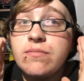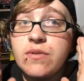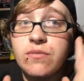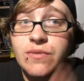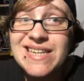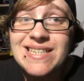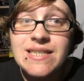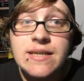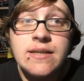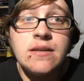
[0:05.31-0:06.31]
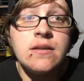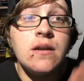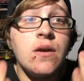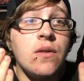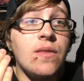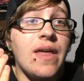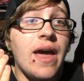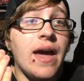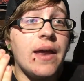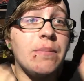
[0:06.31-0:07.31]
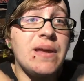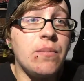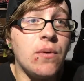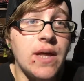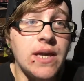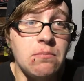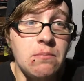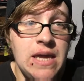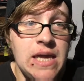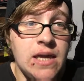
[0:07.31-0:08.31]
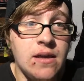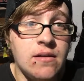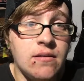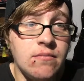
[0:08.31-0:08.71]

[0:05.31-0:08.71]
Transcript: the reason that people like me